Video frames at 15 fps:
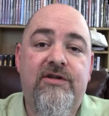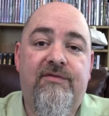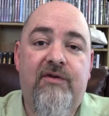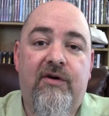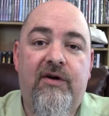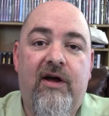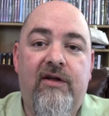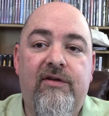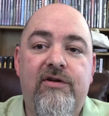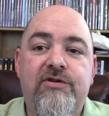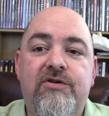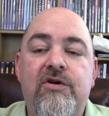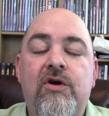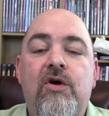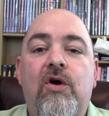of our
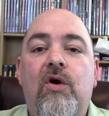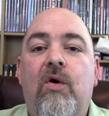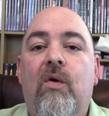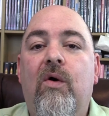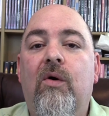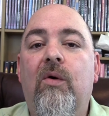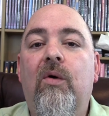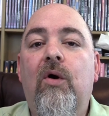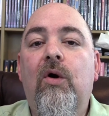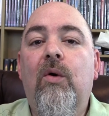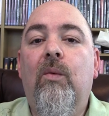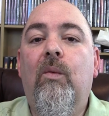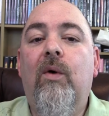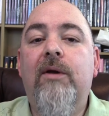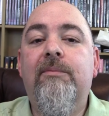knowledge, or
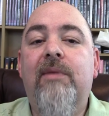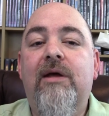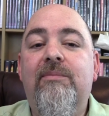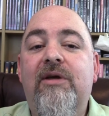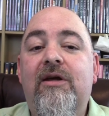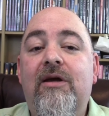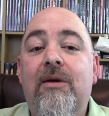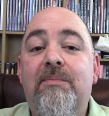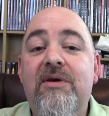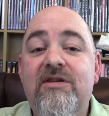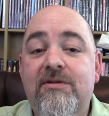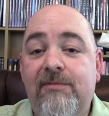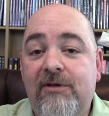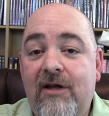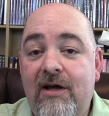what may be
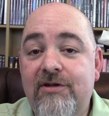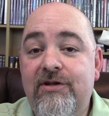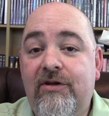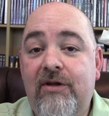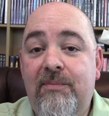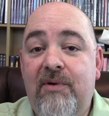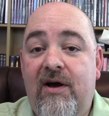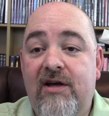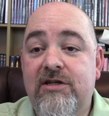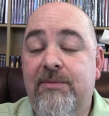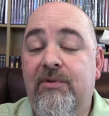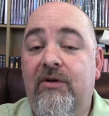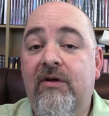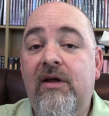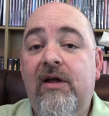epistemologically
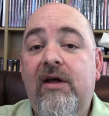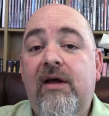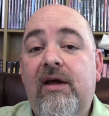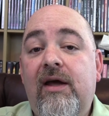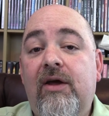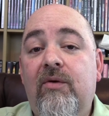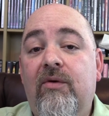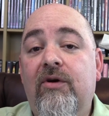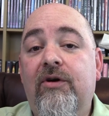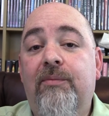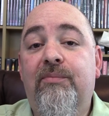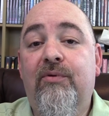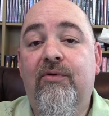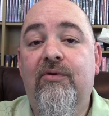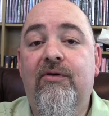possible. In order to
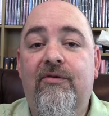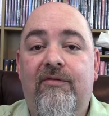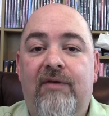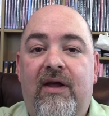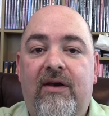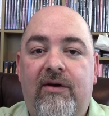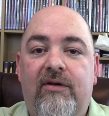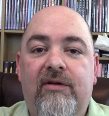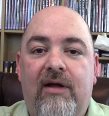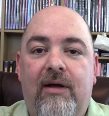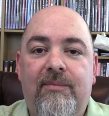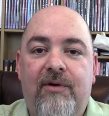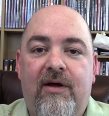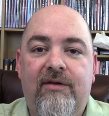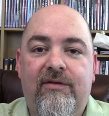prove a null
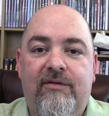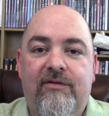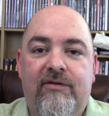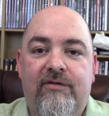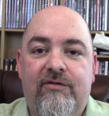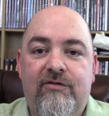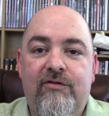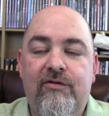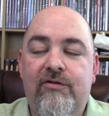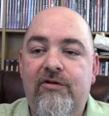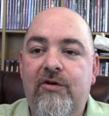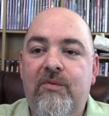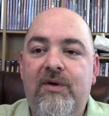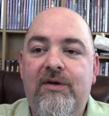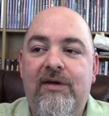hypothesis true,
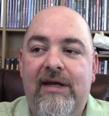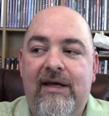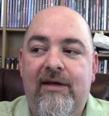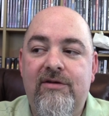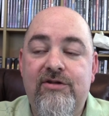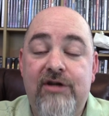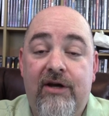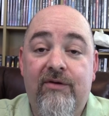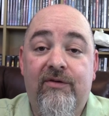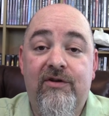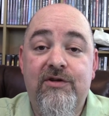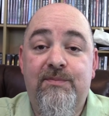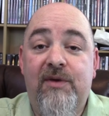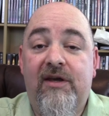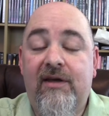you would need, generally
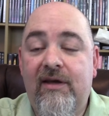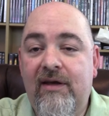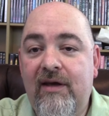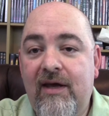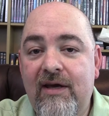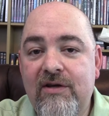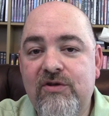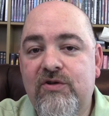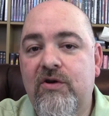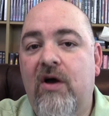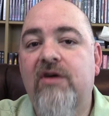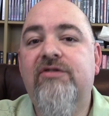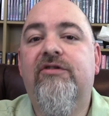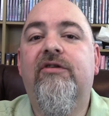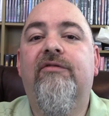speaking,
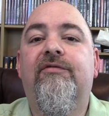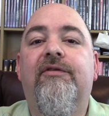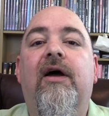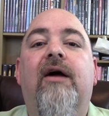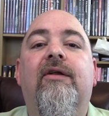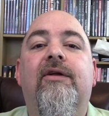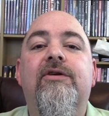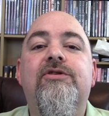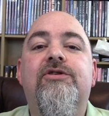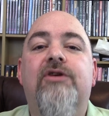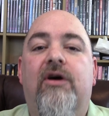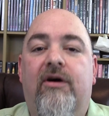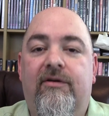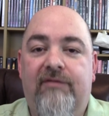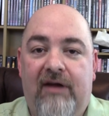exhaustive knowledge
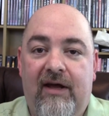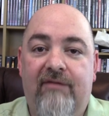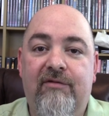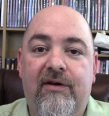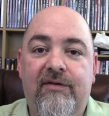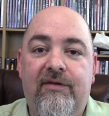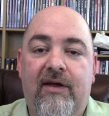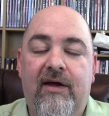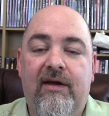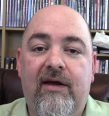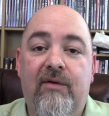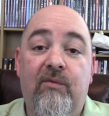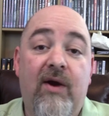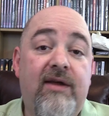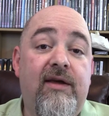of everything.
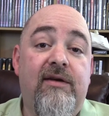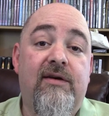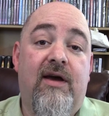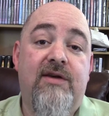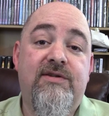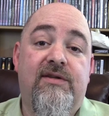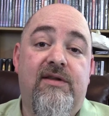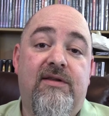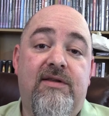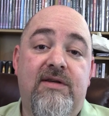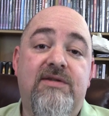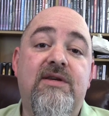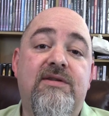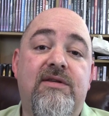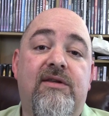And recognizing that
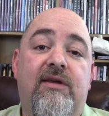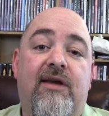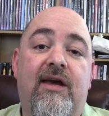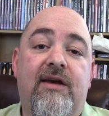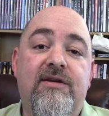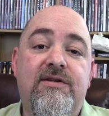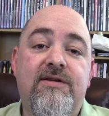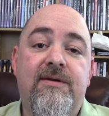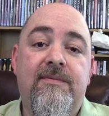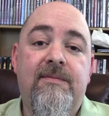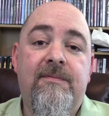this isn't the case,